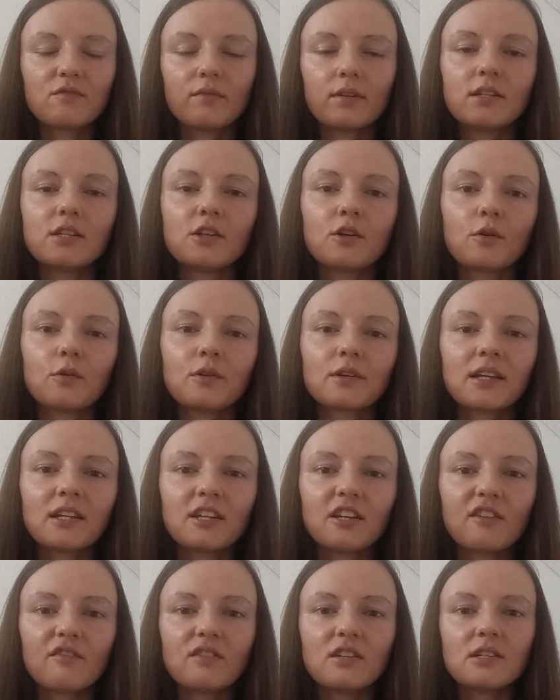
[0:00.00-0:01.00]
video, you
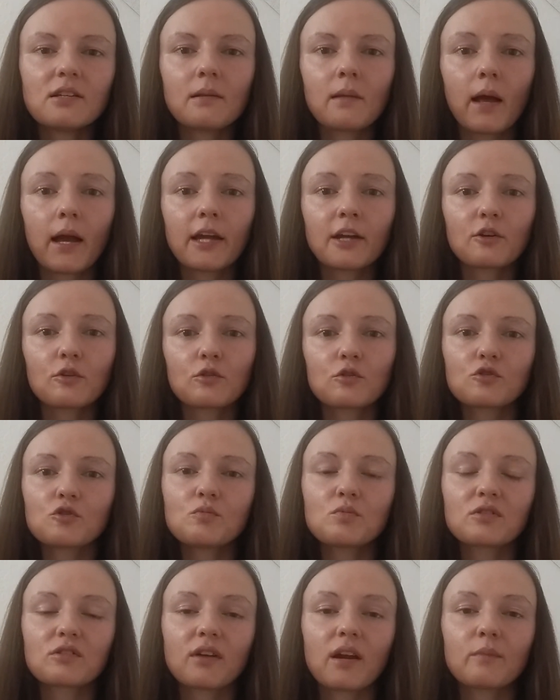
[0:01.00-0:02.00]
can give it a like or
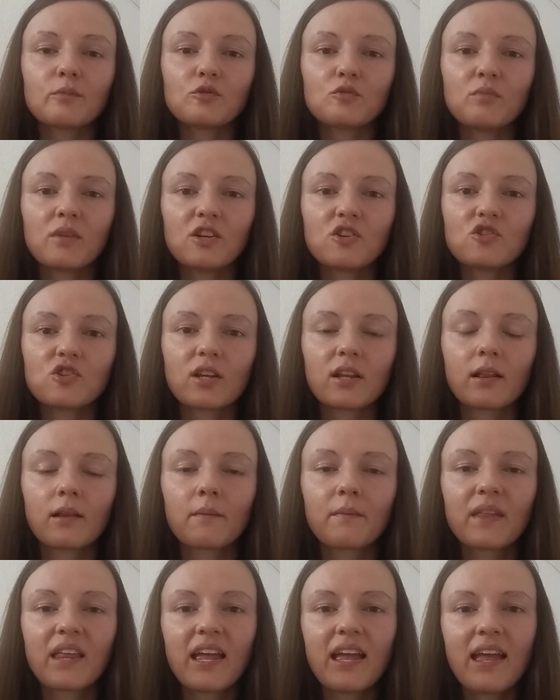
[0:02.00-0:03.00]
subscribe to my
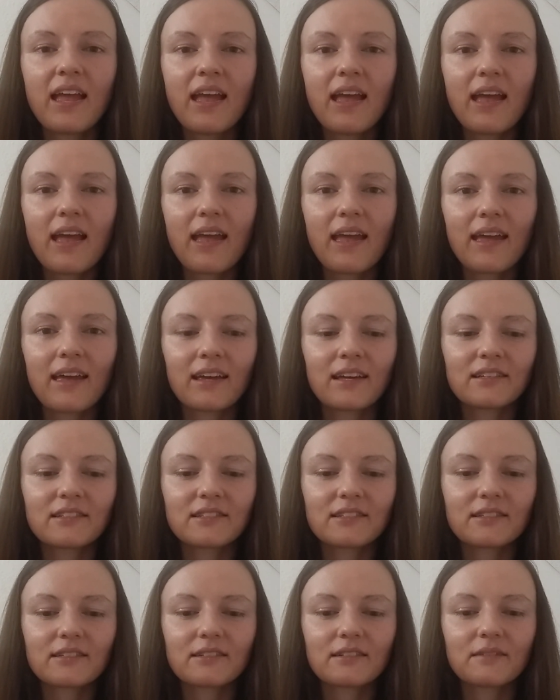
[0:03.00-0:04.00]
channel.
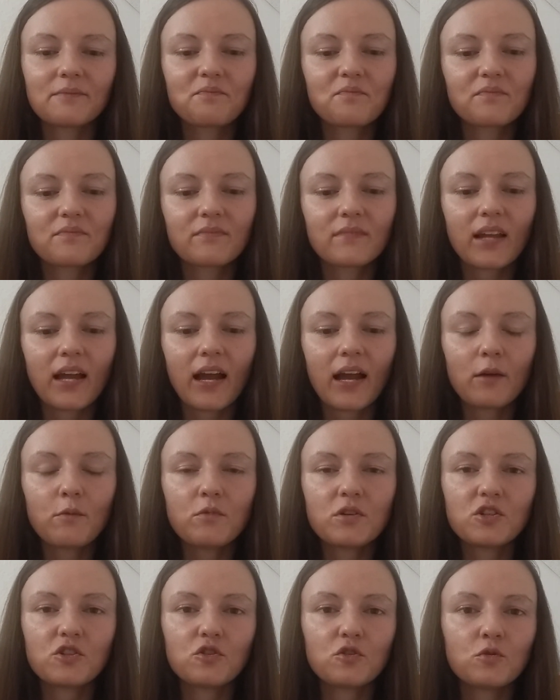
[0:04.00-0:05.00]
And I
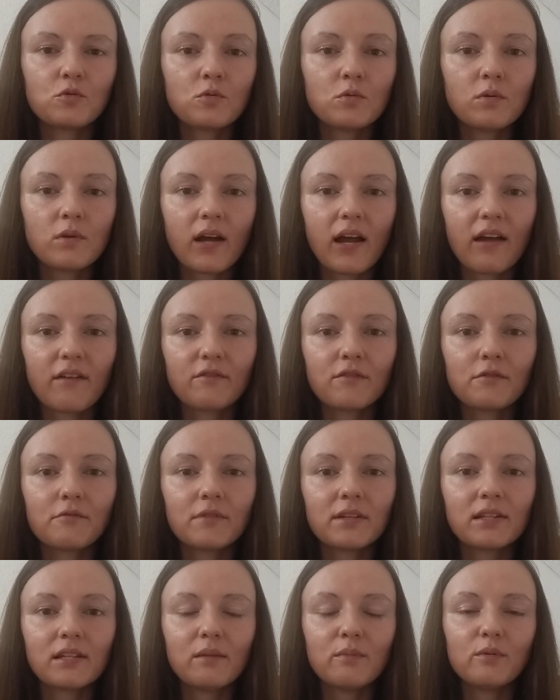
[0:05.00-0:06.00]
wish you have a
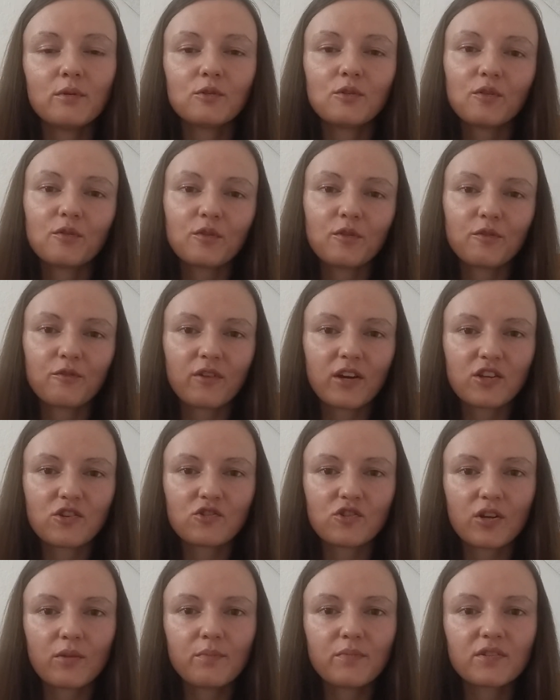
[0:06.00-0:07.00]
really beautiful
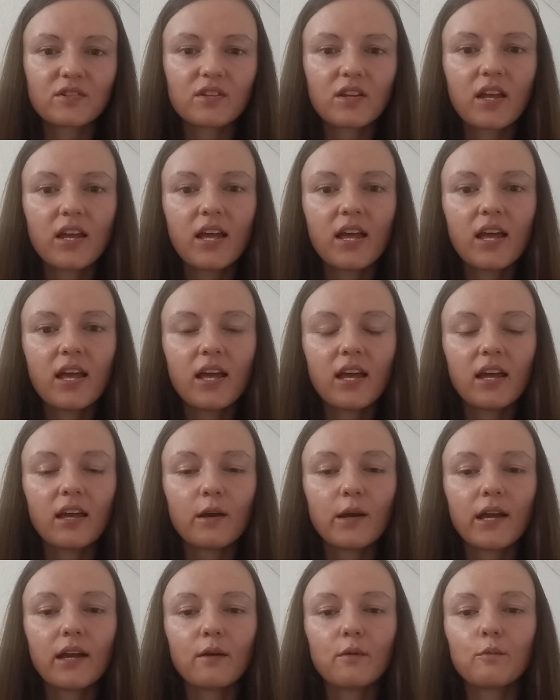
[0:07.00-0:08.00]
friendships,
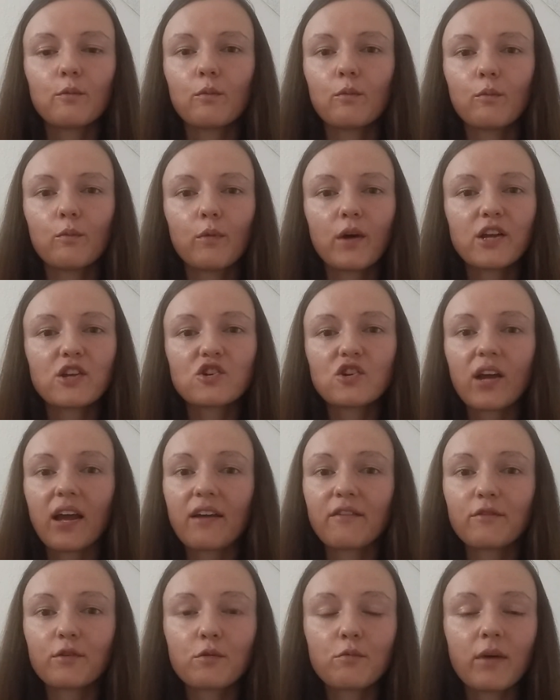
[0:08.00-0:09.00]

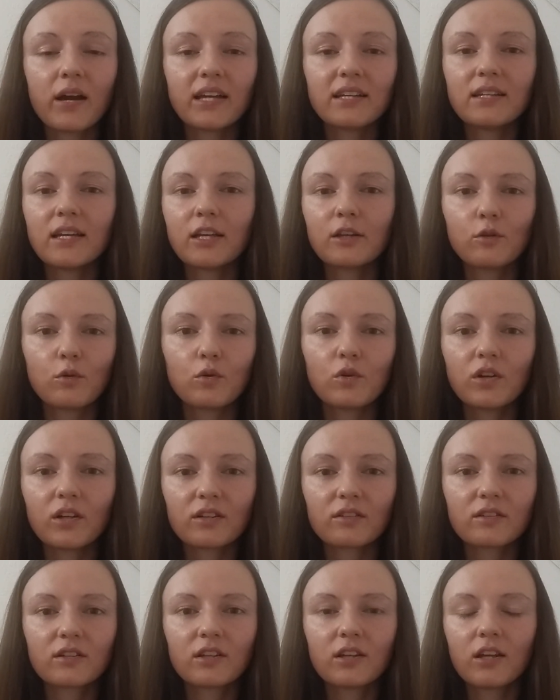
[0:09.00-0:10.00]
whichever way they
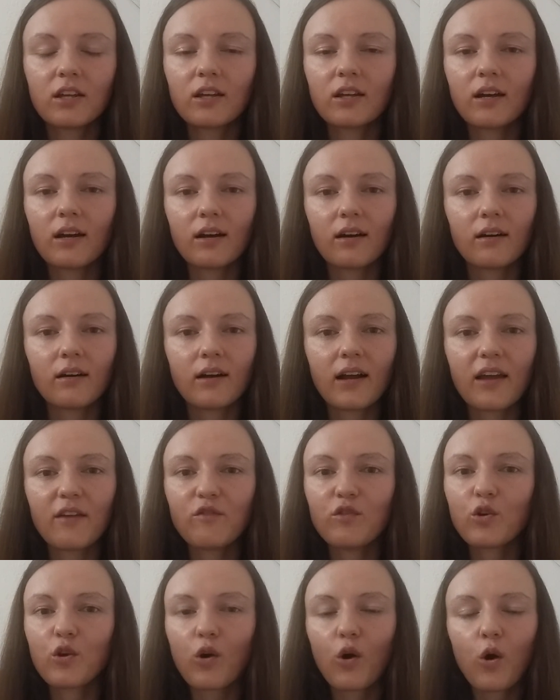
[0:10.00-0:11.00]
look.
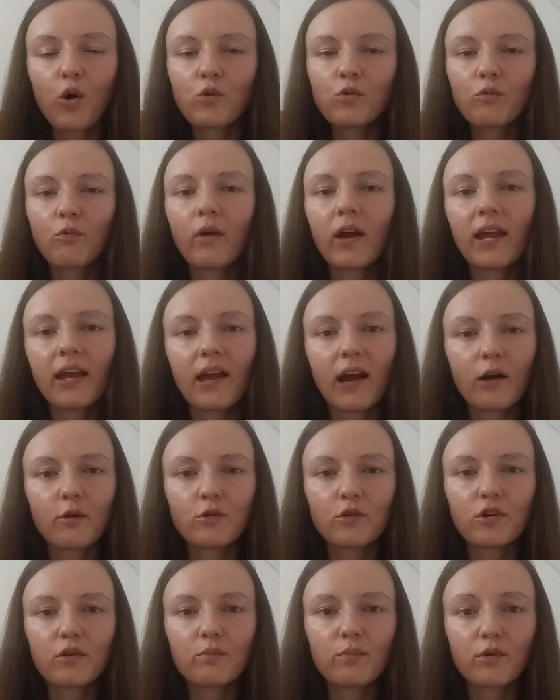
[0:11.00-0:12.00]
Have your own way how
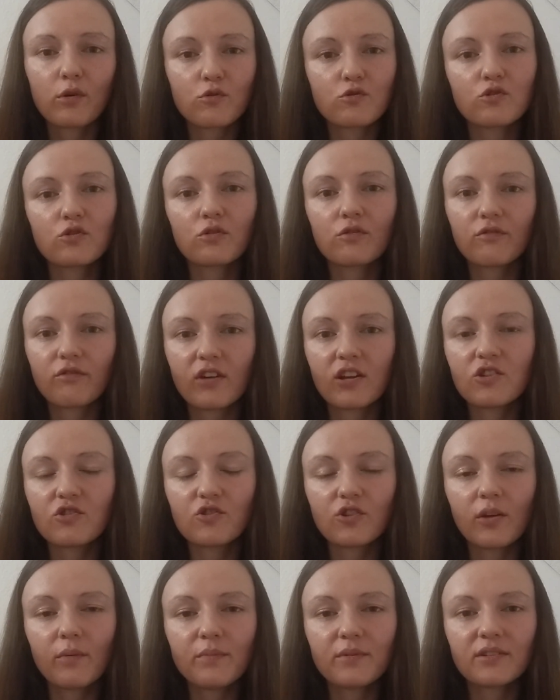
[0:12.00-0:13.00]
you approach your
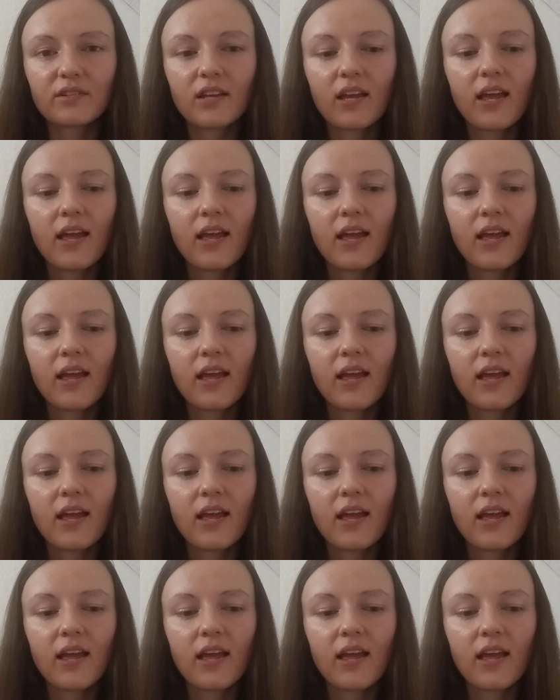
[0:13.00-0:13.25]
friendships.